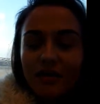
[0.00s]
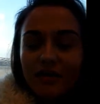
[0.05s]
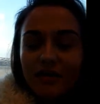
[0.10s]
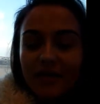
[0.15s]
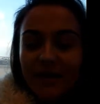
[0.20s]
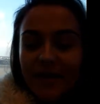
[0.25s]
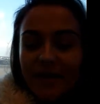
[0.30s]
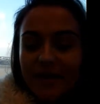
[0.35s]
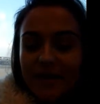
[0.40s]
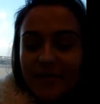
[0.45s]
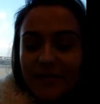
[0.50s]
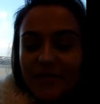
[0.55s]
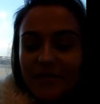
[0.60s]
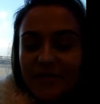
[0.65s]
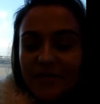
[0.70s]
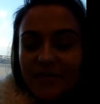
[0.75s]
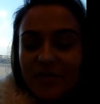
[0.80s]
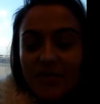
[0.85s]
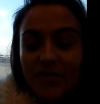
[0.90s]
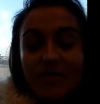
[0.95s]
Okay,
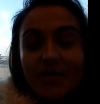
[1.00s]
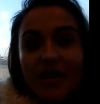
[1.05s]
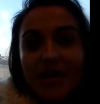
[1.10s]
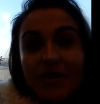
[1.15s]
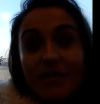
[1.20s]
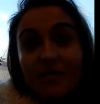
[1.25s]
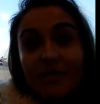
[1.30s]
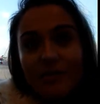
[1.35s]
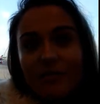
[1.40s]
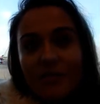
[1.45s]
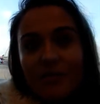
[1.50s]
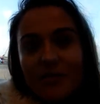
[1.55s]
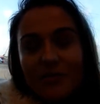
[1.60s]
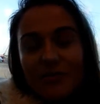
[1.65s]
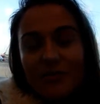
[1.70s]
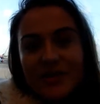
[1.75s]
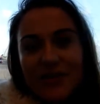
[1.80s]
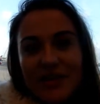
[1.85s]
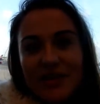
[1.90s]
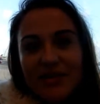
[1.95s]
so
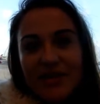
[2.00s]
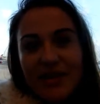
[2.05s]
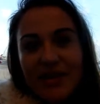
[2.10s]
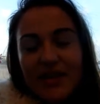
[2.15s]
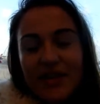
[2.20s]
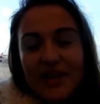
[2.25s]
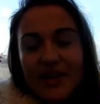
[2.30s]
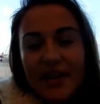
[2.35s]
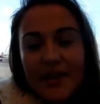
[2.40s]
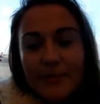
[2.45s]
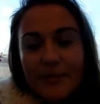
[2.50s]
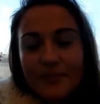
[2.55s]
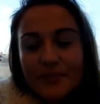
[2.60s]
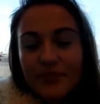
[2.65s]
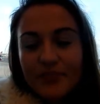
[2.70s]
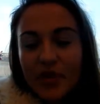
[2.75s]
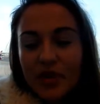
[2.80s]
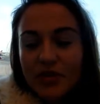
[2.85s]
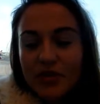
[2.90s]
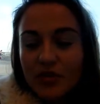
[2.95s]
what was I saying? Yeah,
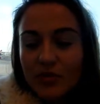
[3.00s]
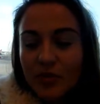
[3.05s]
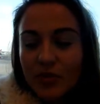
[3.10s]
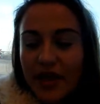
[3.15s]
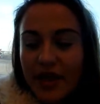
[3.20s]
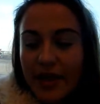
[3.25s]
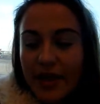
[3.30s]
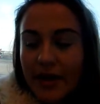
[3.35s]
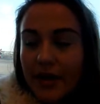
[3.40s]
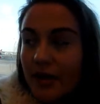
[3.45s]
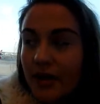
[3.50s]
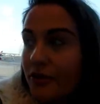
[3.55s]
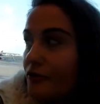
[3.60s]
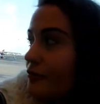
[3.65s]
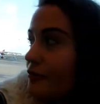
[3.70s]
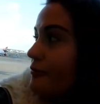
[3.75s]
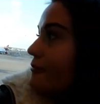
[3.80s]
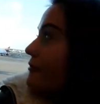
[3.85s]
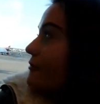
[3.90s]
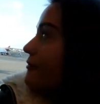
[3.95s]
so we have